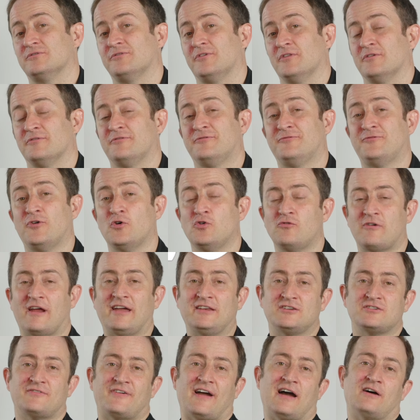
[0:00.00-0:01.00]
For the full
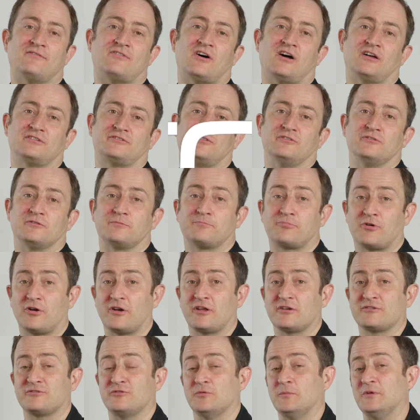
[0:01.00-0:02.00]
range of Halvarssons
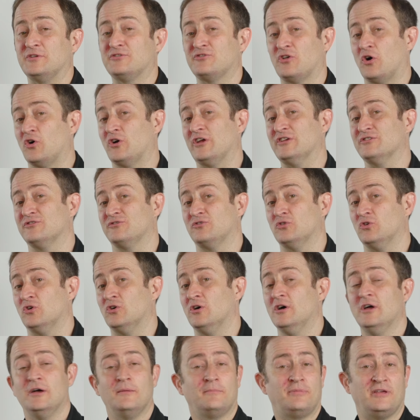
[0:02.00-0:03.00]
products that we stock in
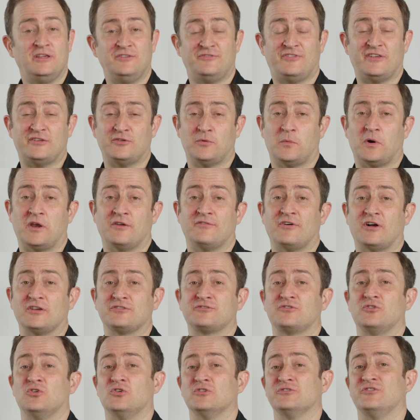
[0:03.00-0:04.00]
store, please visit one of our
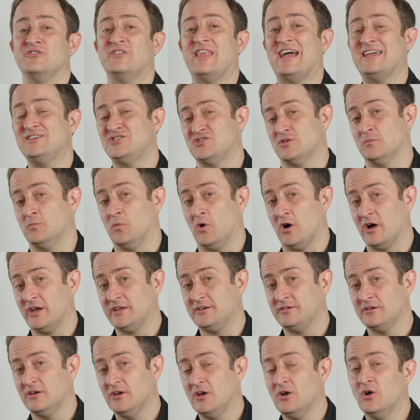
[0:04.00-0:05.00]
stores
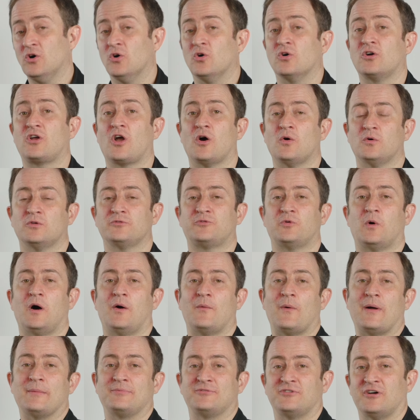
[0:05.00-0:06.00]
nationwide or go onto our
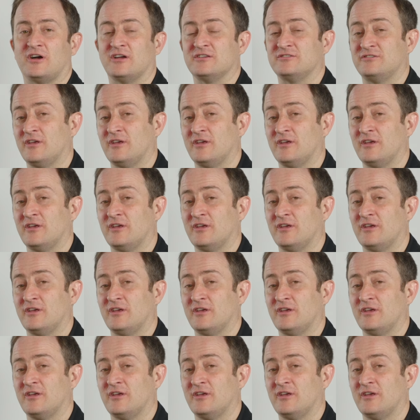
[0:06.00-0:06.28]
website at